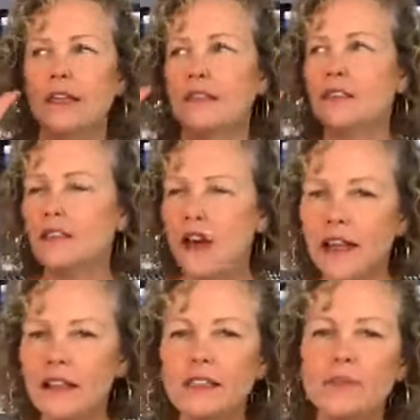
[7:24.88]
It's the
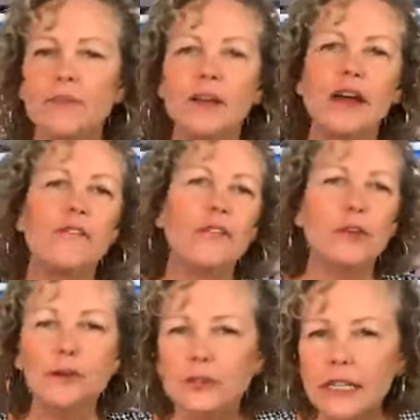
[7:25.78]
science
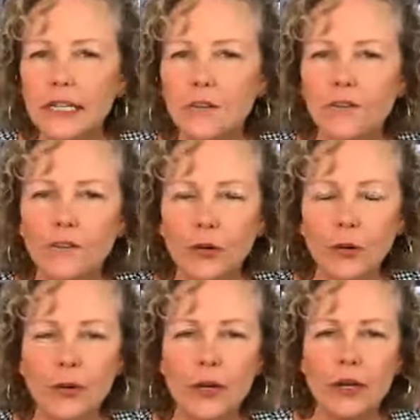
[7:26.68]
of using
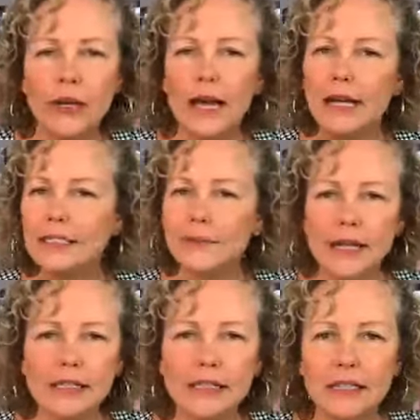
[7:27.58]
food as
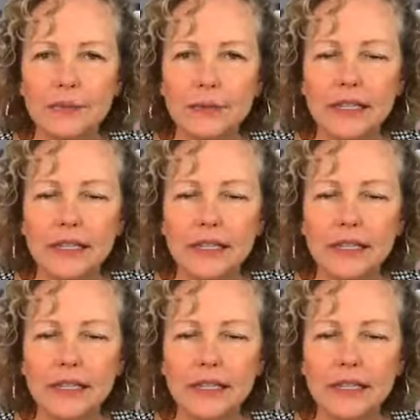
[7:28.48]
medicine,